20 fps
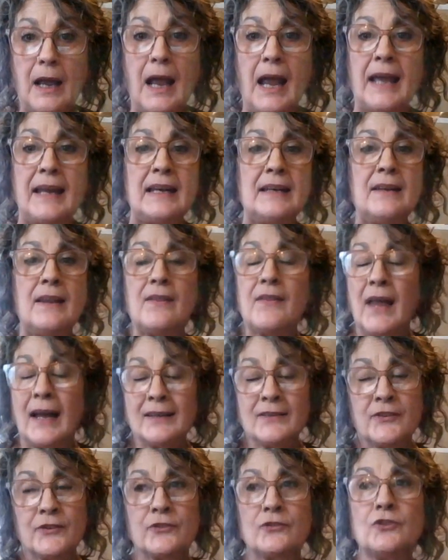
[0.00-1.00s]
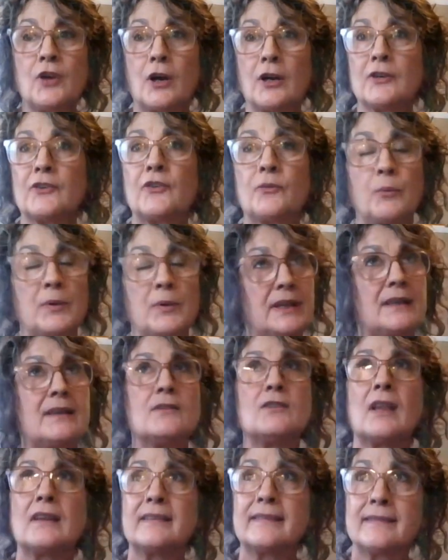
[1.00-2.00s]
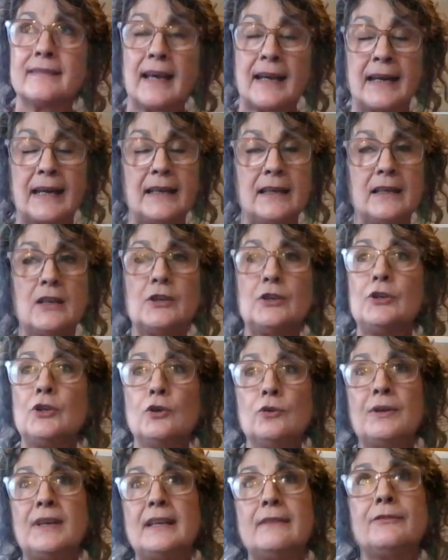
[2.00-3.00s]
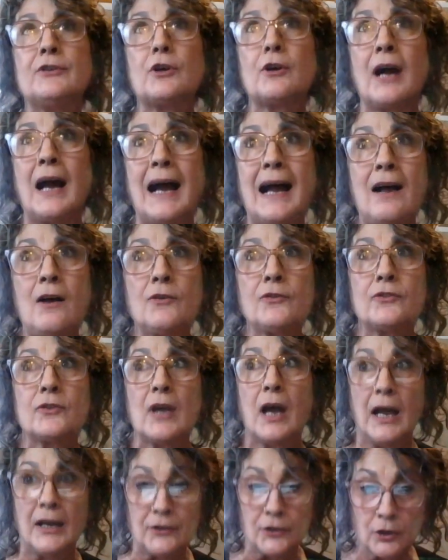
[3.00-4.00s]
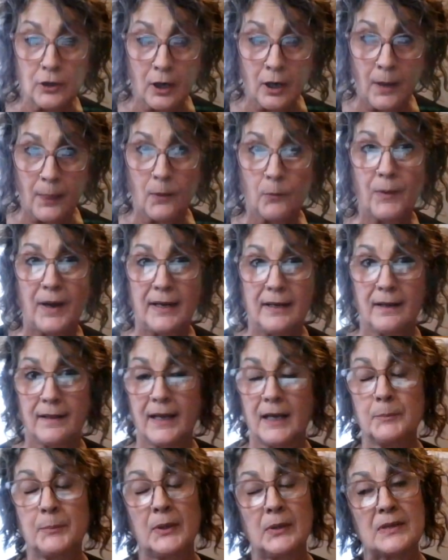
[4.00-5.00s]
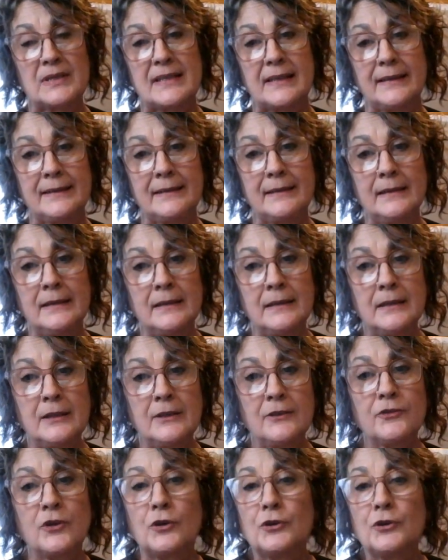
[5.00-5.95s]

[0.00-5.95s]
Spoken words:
And that starts when the second you leave your house and you're on the way to that person. So